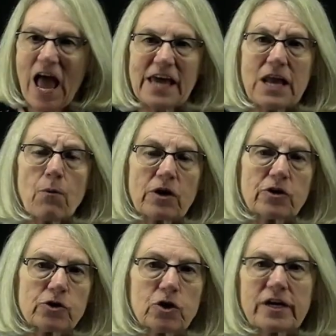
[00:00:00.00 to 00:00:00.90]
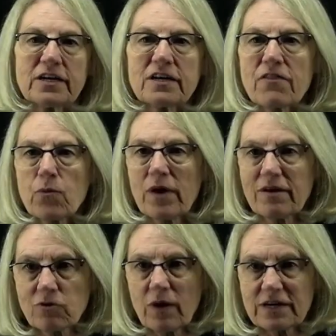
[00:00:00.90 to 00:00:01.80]
And now we're going to look at another way
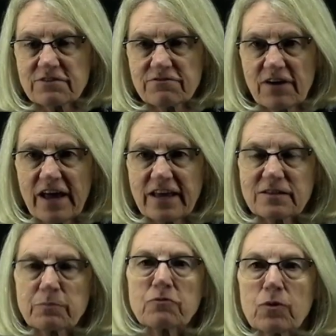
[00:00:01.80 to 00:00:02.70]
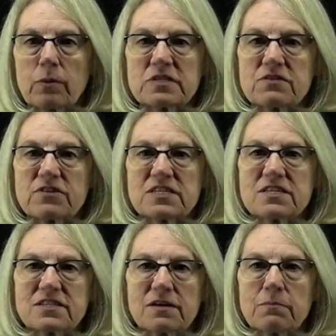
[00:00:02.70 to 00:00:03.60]
of quantifying the performance of a
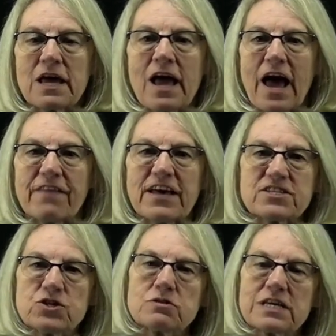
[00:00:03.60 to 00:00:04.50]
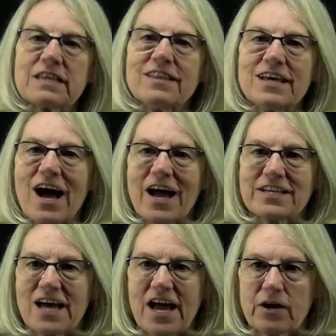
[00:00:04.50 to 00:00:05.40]
system, and that's using the eye
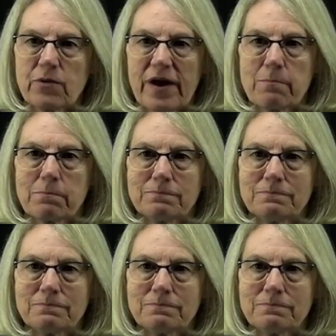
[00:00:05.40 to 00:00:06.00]
diagram.